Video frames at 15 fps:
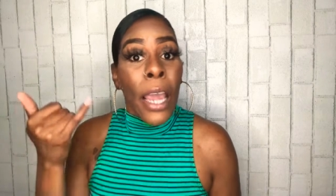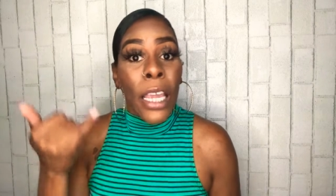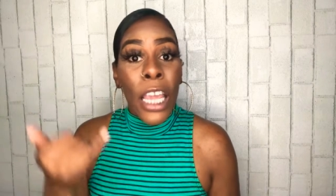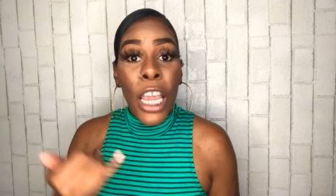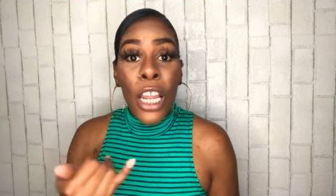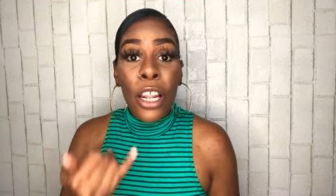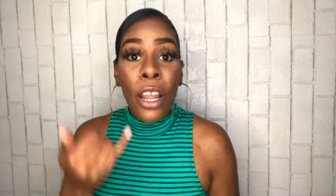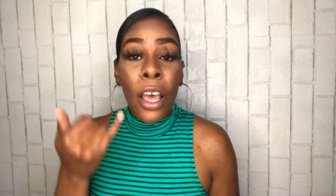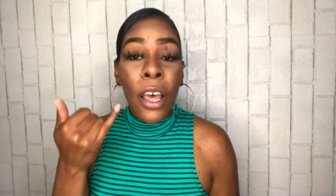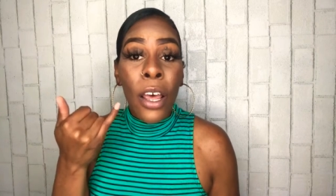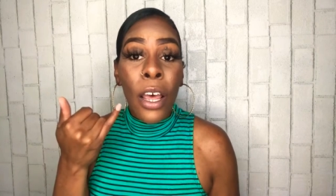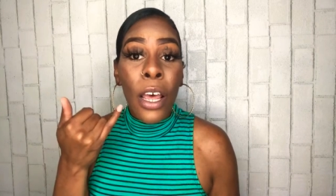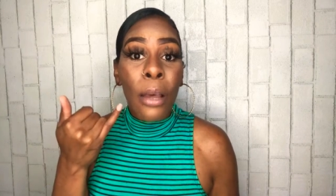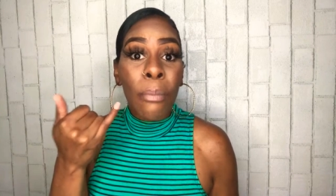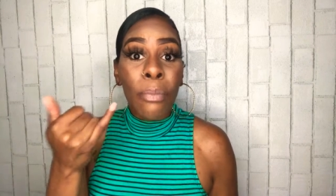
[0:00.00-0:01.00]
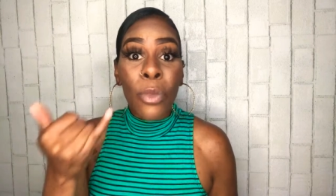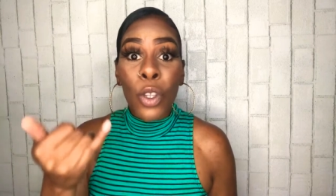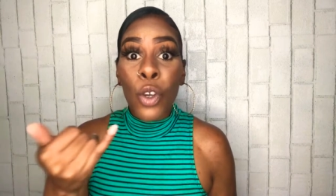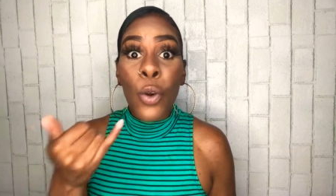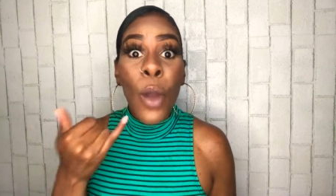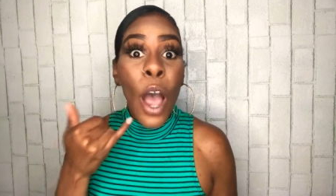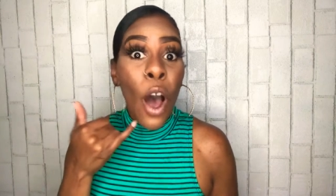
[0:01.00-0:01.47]
can um,
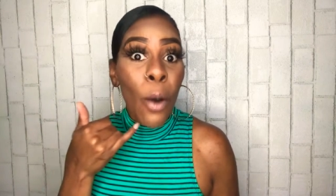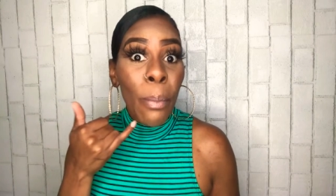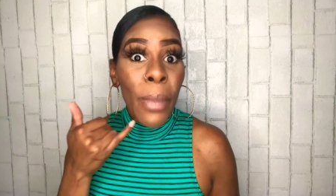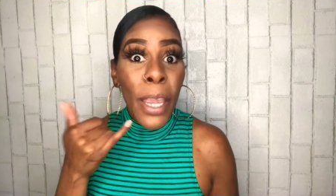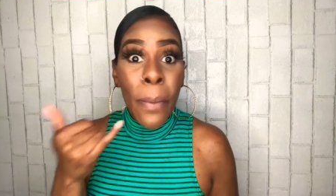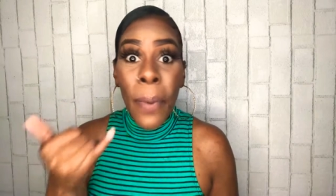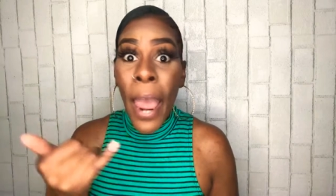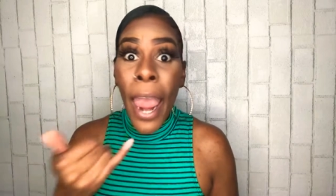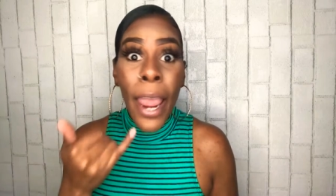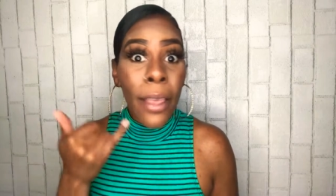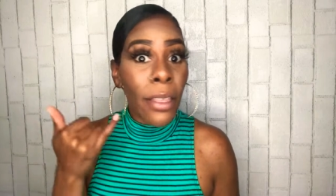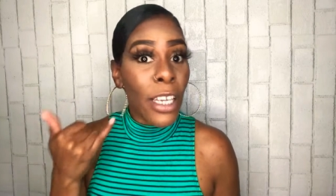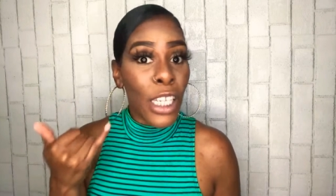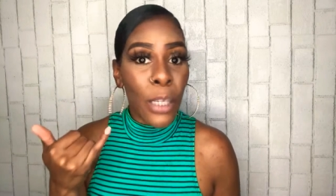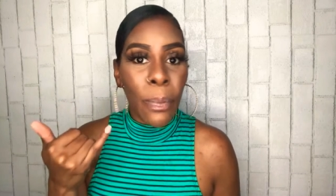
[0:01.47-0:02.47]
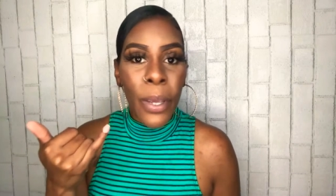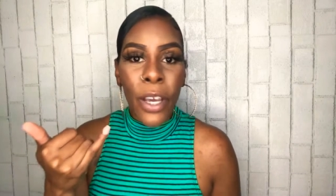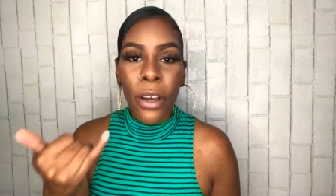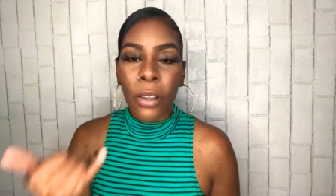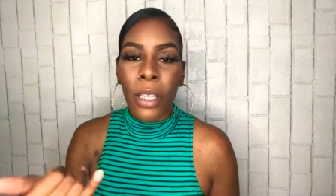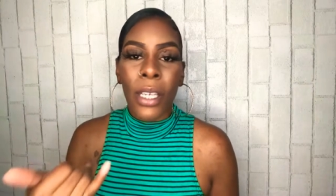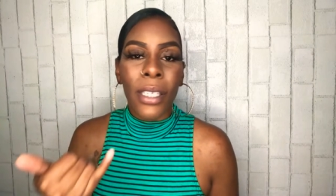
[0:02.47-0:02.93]
you help me pay this
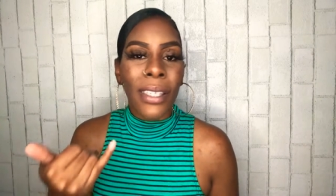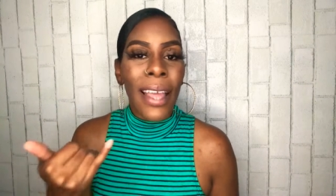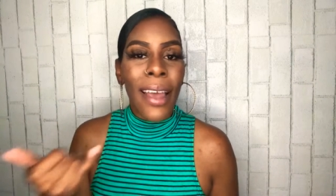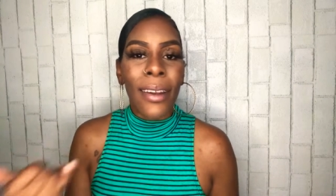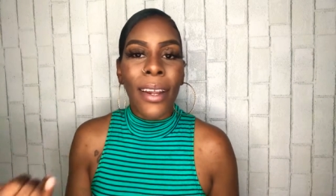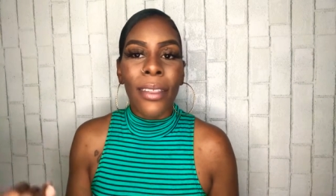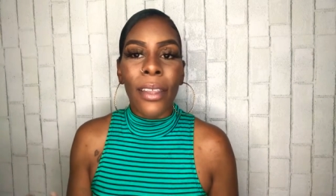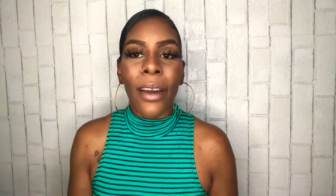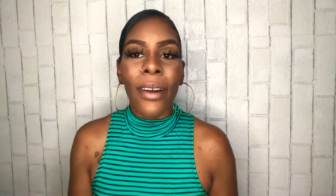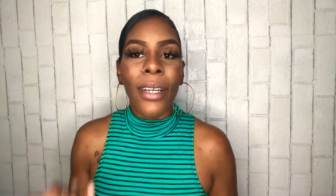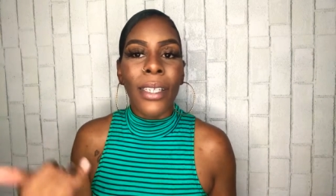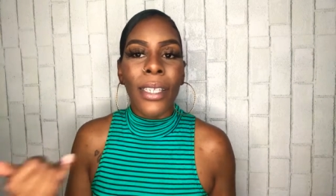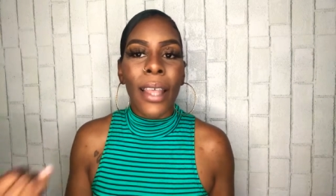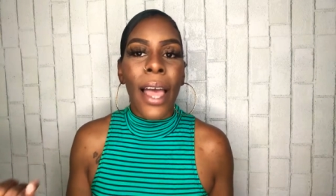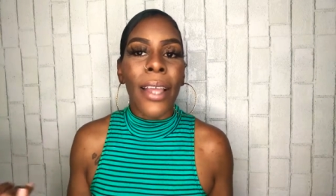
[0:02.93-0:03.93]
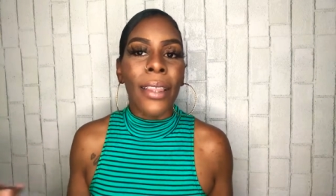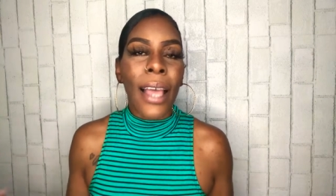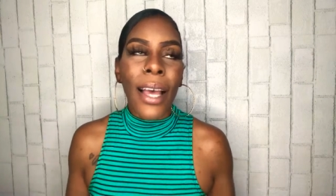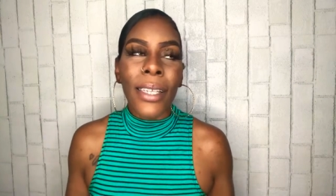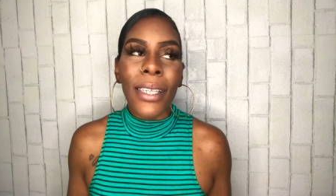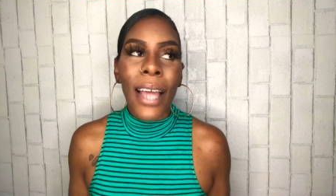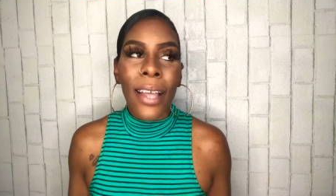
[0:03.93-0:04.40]
bill? This, that, and the third. It's like,
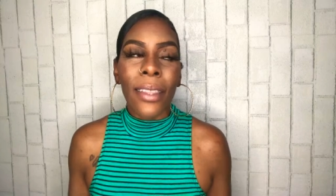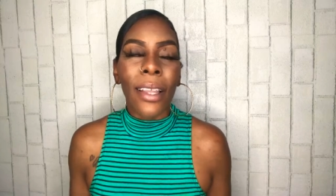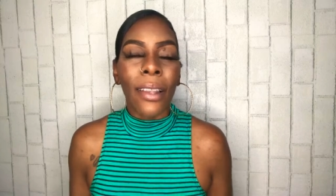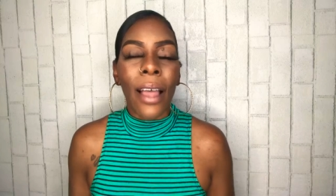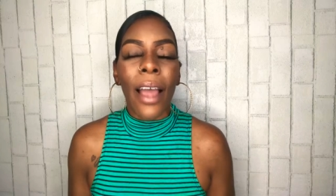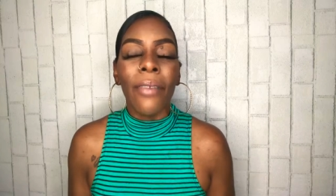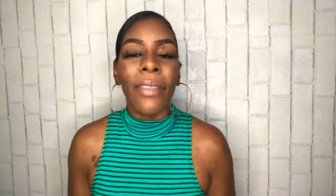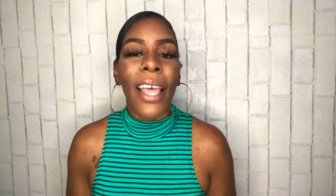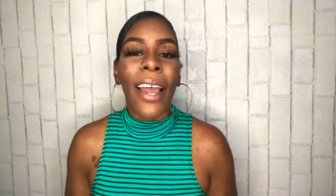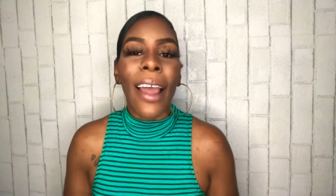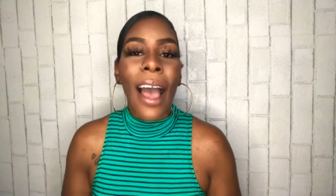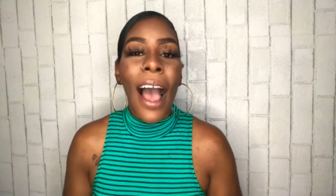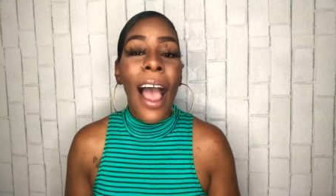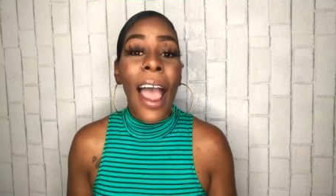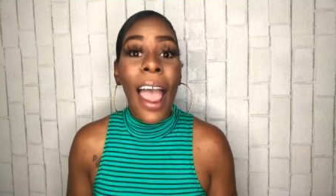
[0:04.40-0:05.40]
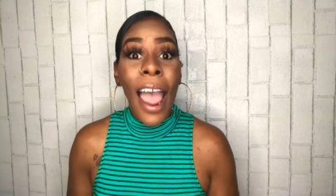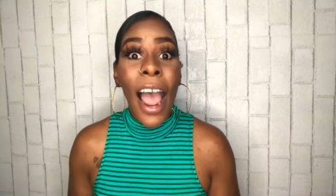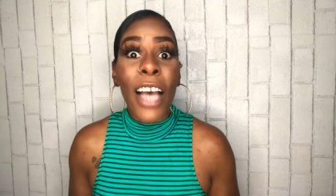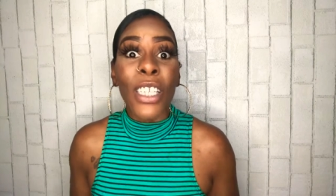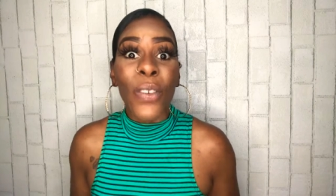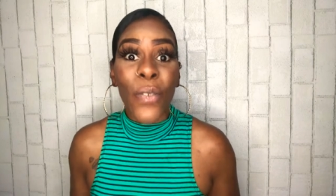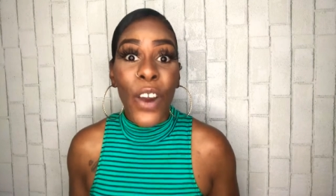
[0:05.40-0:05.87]
that's not the life that God
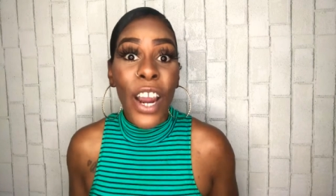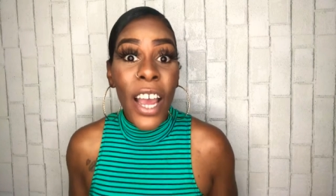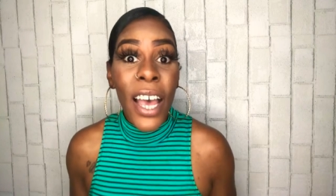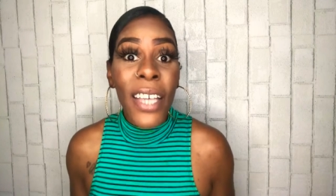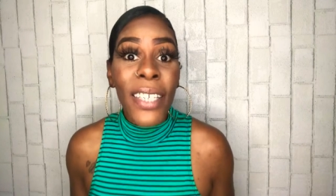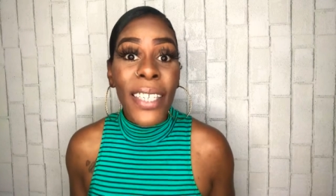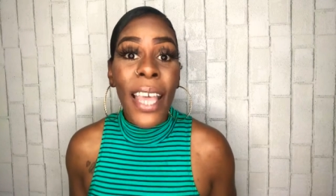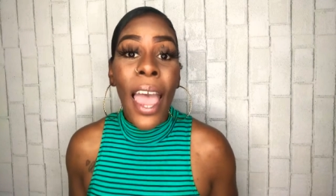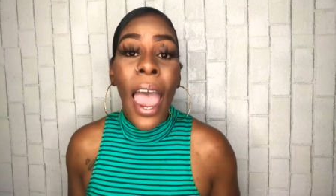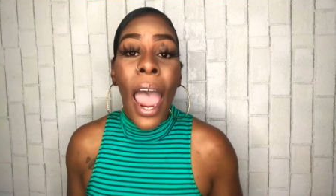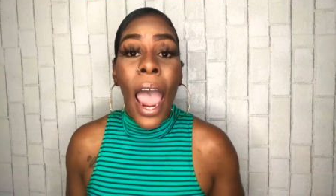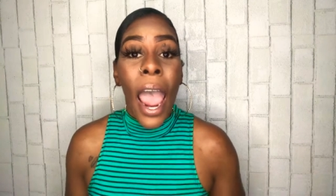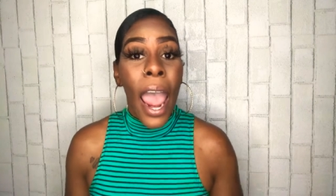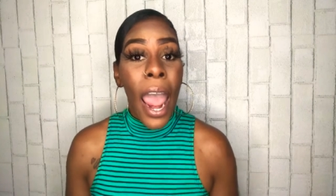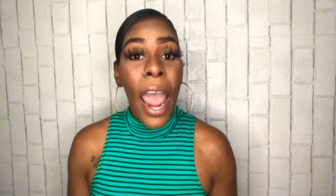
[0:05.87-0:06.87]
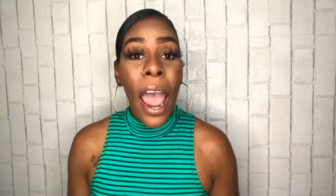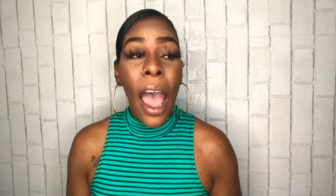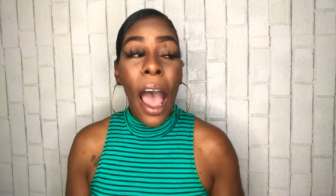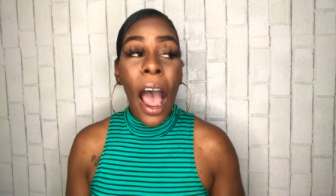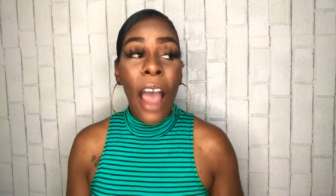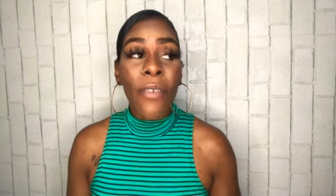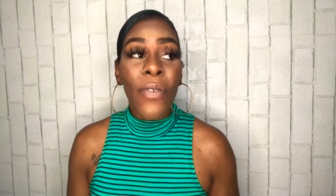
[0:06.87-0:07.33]
has for us. And
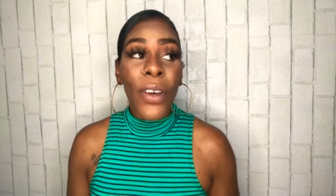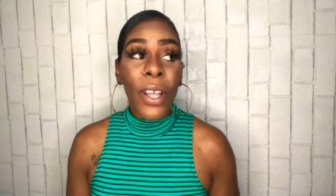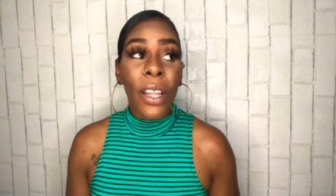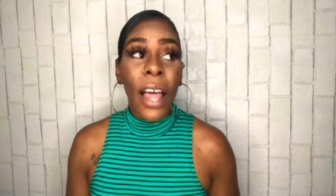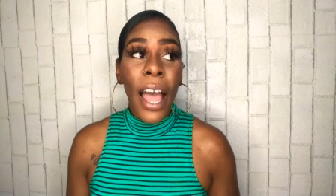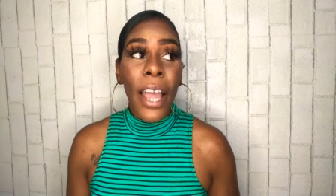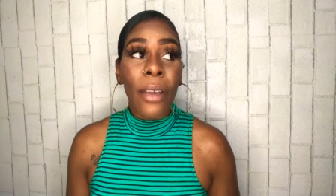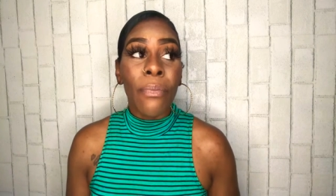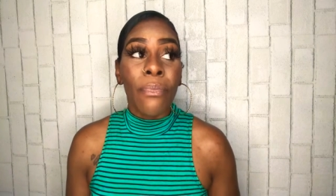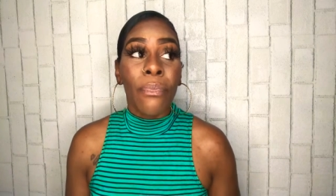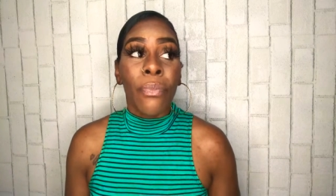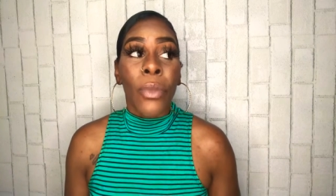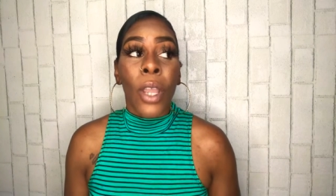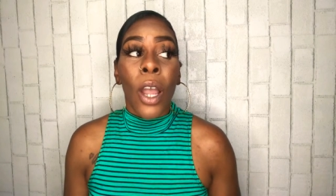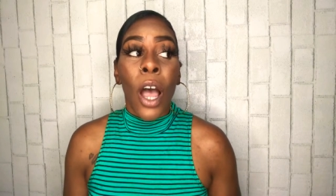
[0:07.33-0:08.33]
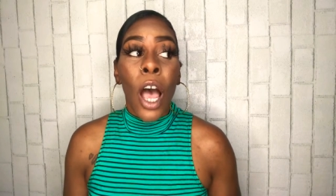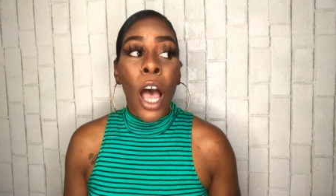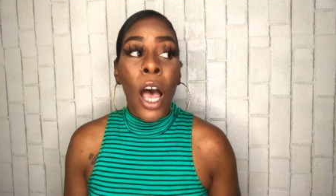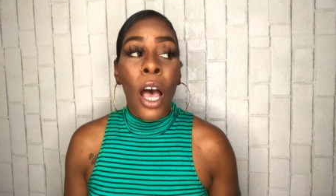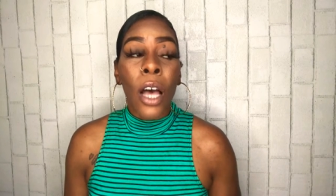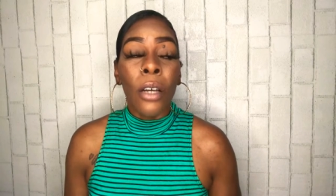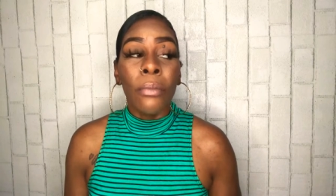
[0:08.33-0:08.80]
I feel like
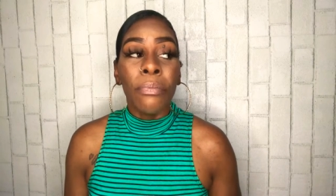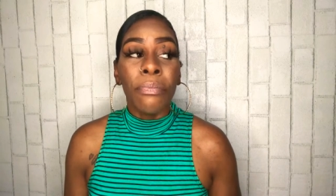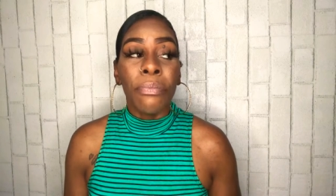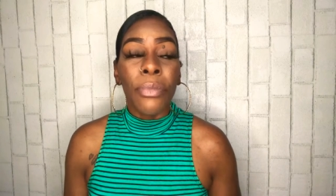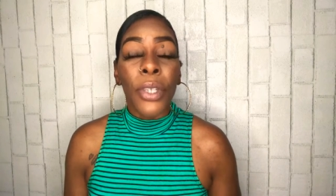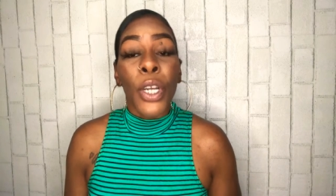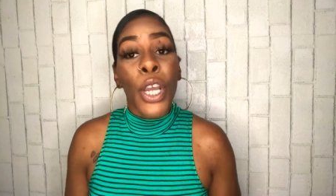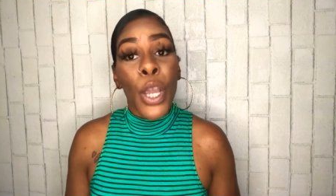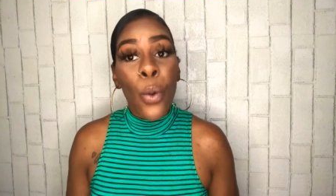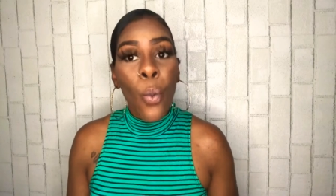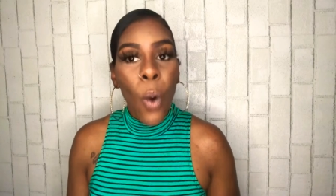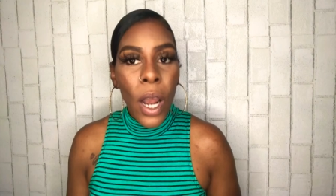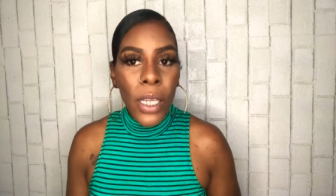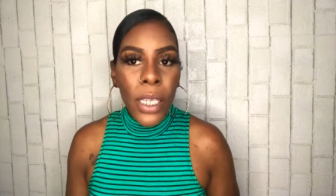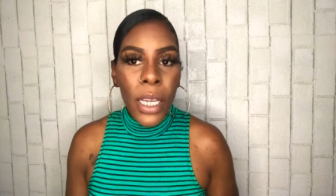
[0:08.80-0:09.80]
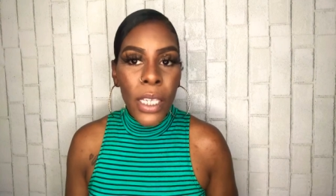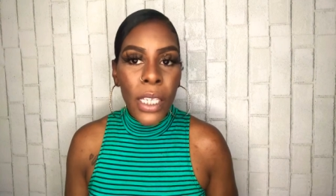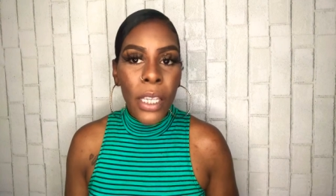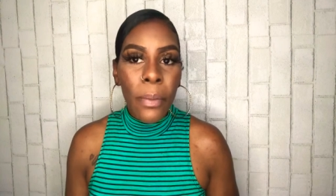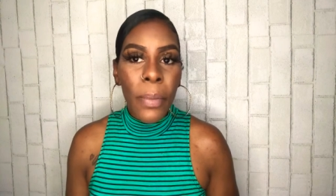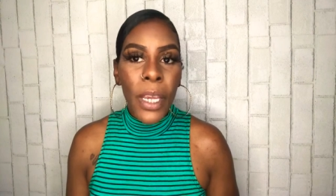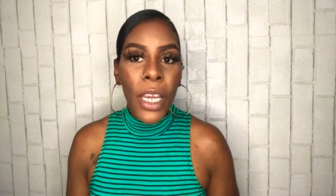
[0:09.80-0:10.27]
um, he wants us
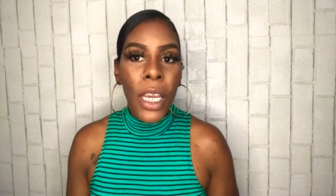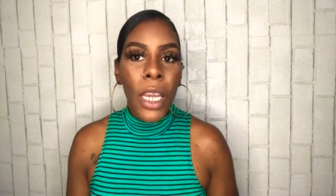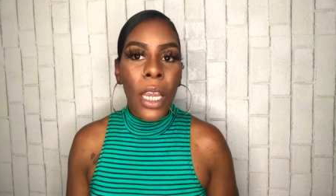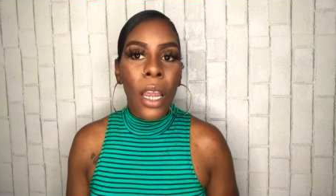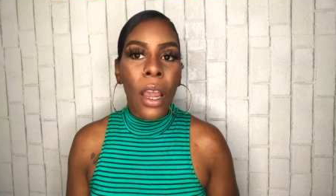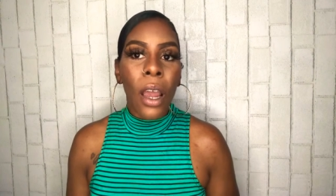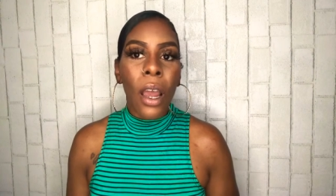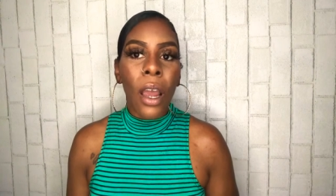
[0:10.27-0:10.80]
to be